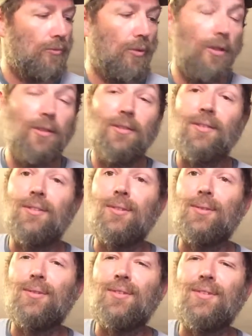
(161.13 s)
1,
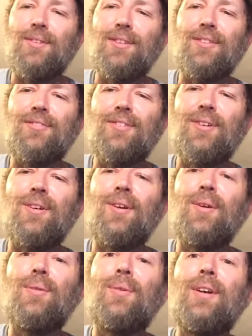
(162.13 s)
2, 3,
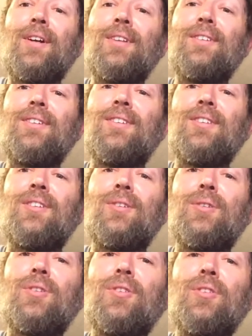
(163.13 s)
4. 1,
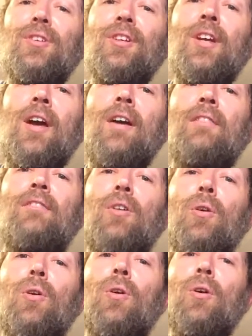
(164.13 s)
2, 3,
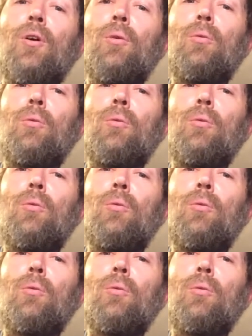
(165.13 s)
4.